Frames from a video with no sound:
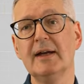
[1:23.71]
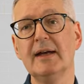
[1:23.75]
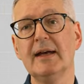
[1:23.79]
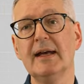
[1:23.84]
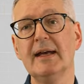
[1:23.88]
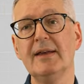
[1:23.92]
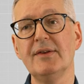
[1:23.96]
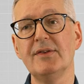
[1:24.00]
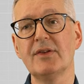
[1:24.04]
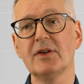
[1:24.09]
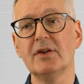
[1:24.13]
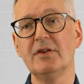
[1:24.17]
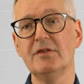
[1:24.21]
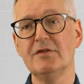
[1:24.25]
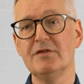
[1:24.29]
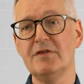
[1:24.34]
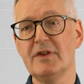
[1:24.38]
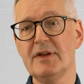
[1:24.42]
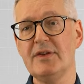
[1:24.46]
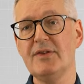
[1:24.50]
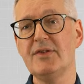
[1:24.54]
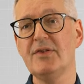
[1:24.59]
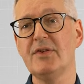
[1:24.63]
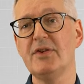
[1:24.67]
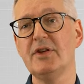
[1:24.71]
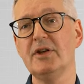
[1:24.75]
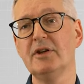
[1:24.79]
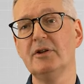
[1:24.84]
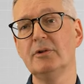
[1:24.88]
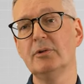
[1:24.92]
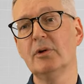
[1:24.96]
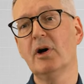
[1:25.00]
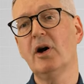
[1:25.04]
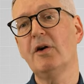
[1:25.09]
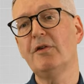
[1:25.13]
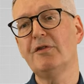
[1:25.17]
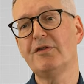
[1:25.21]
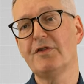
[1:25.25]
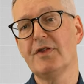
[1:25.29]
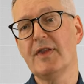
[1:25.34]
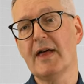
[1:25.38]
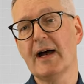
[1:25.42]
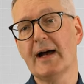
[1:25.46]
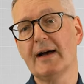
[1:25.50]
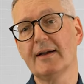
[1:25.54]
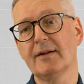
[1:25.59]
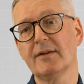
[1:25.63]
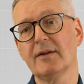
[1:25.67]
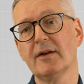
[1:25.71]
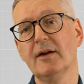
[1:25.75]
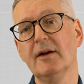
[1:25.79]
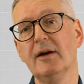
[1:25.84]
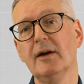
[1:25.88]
is convince you of that